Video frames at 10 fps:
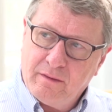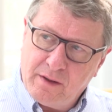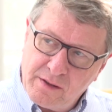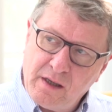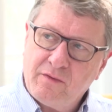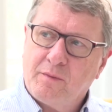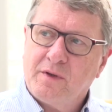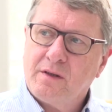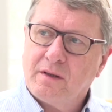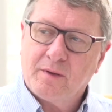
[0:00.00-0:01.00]
distinct from
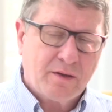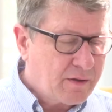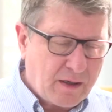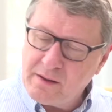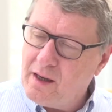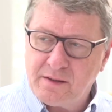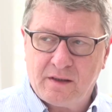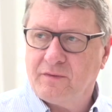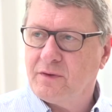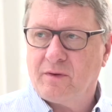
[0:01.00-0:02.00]
each other, because that's
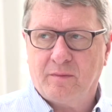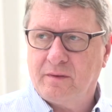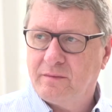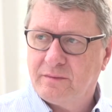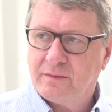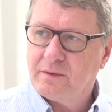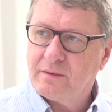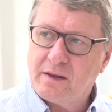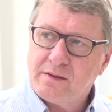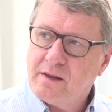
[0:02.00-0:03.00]
asking for trouble.
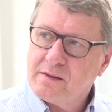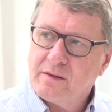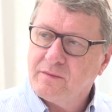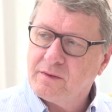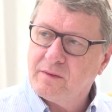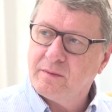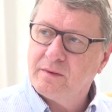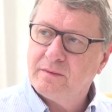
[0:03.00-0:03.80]
That's asking for trouble.